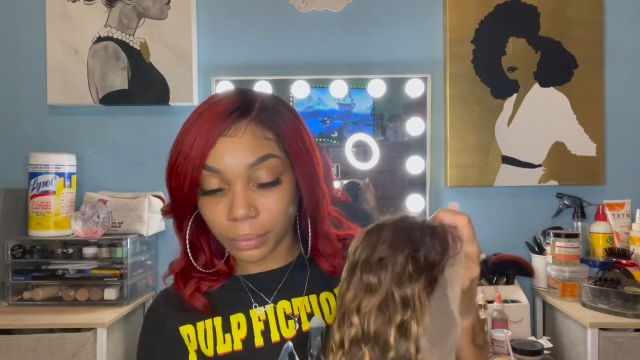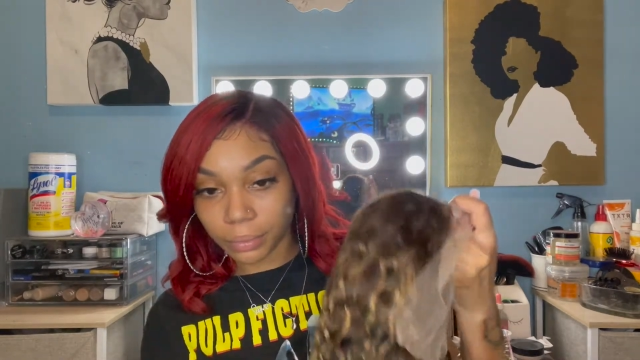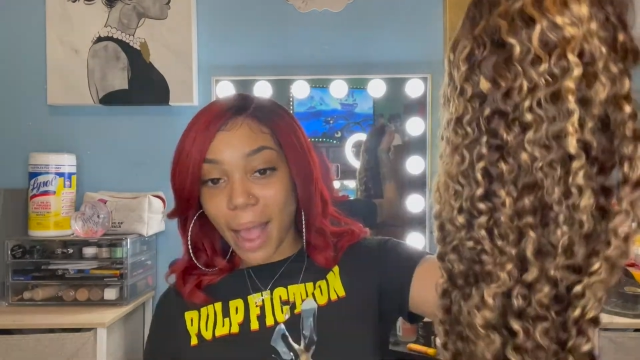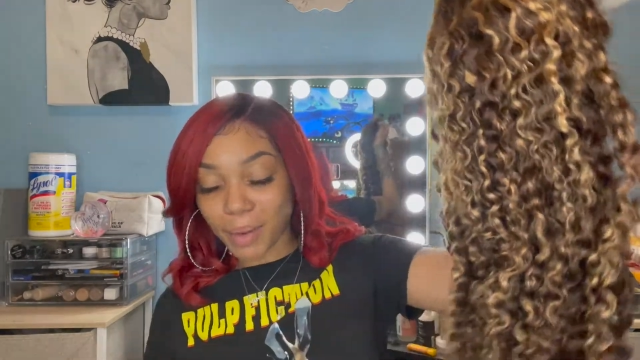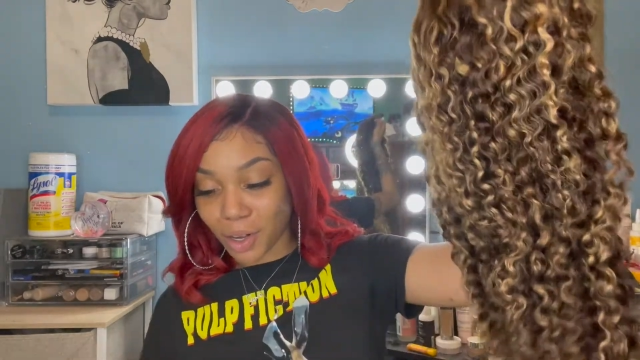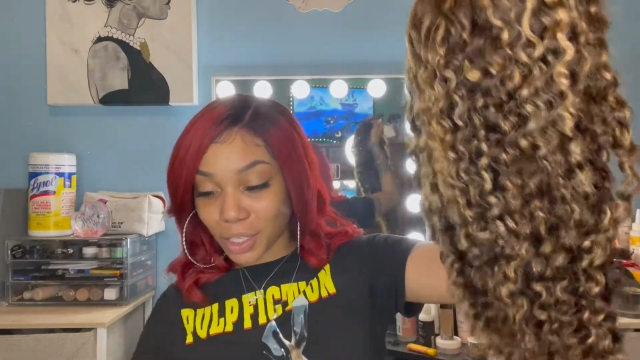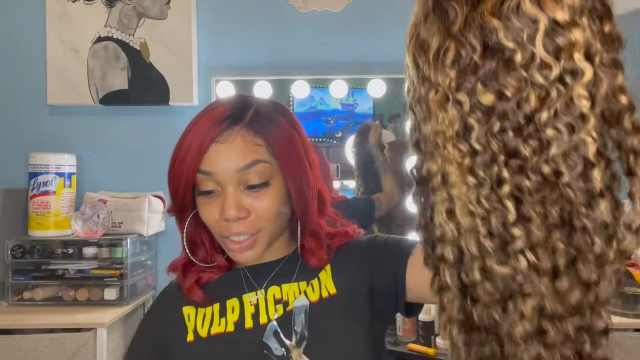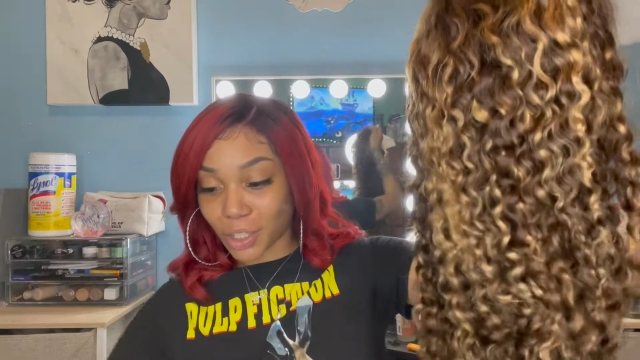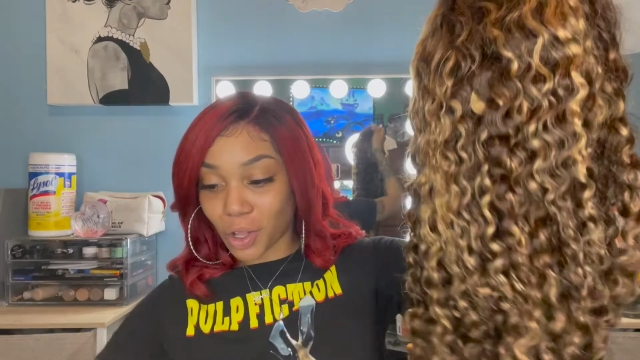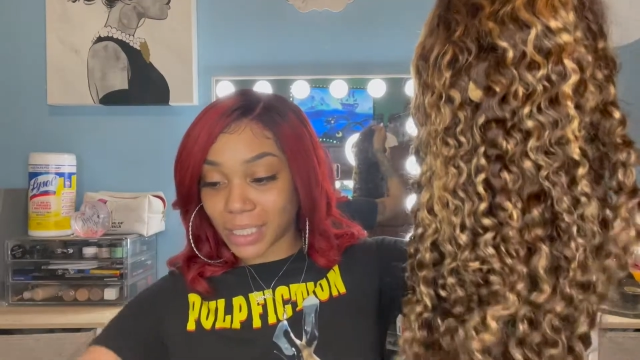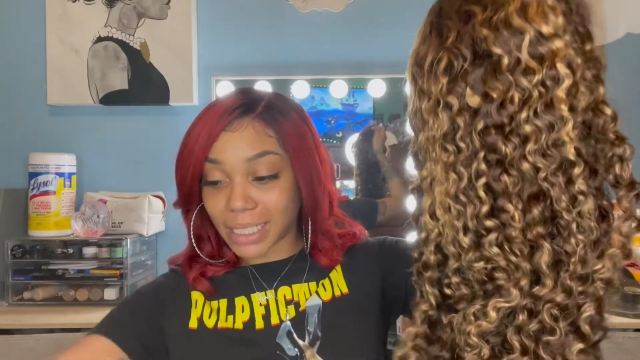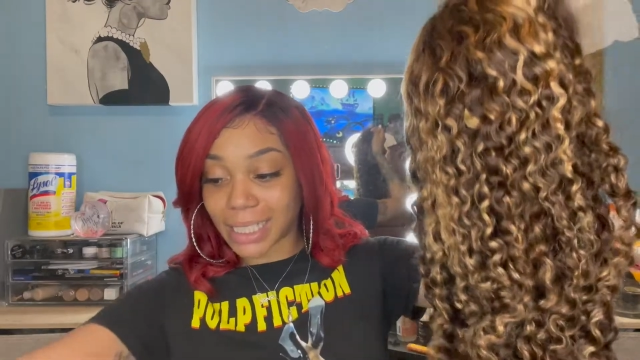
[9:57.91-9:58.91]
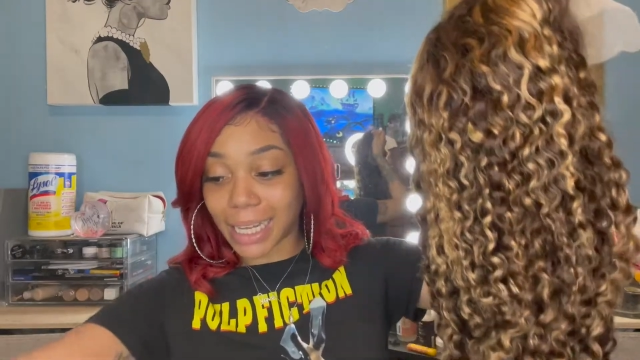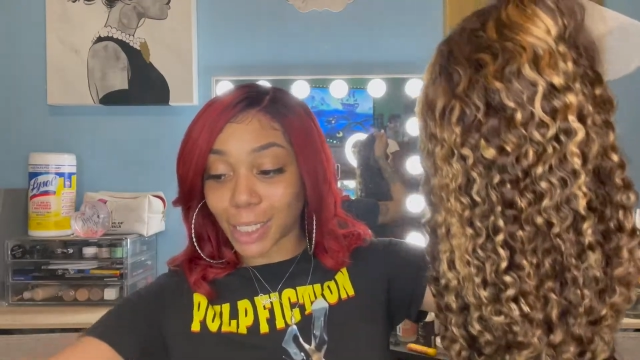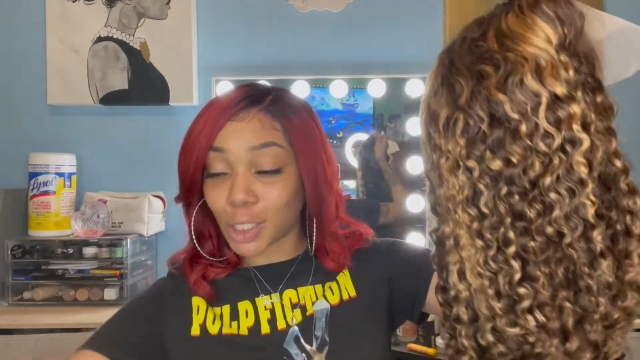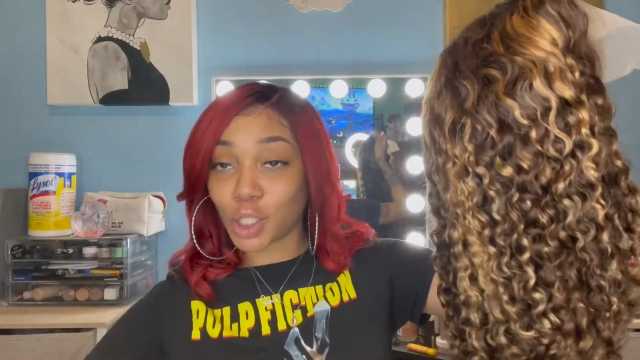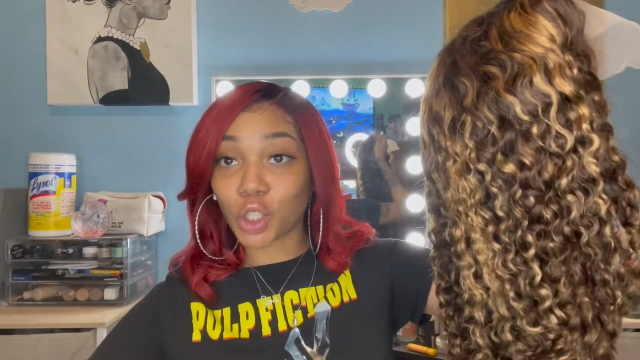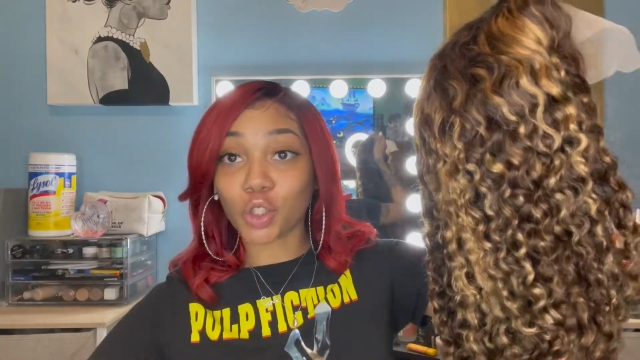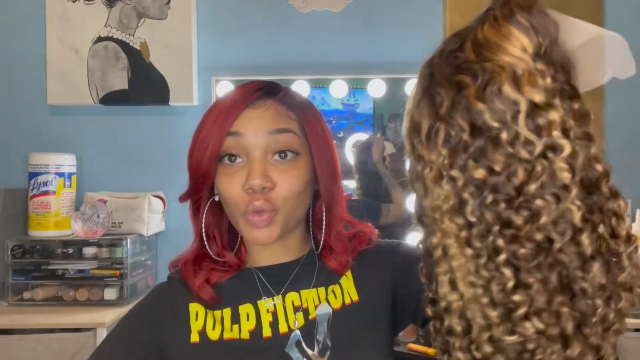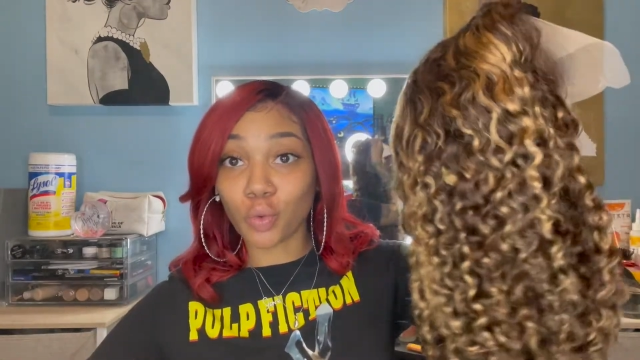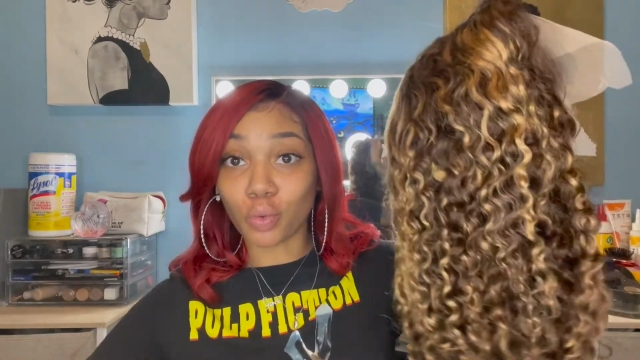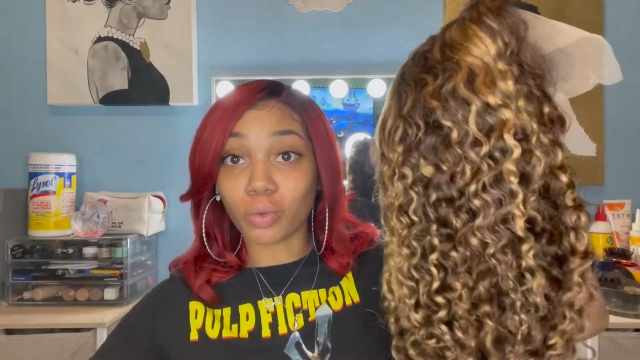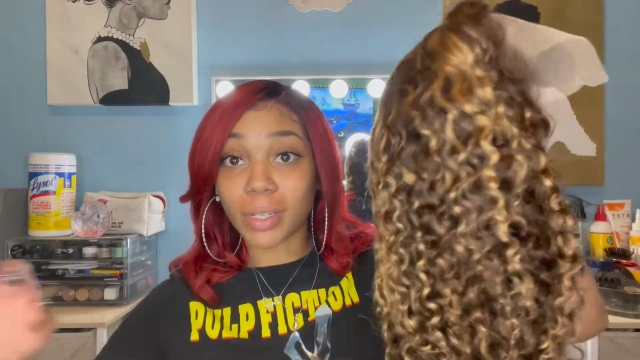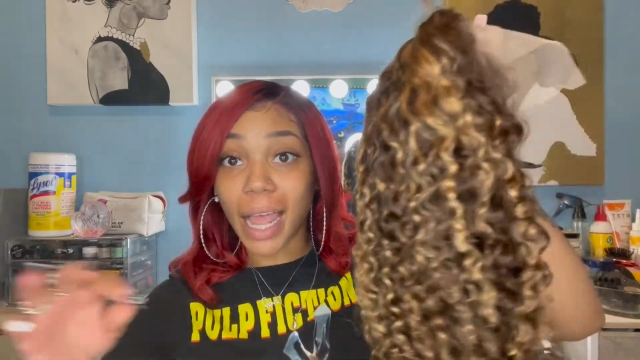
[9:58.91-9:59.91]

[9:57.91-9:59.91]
I plan on installing this like as soon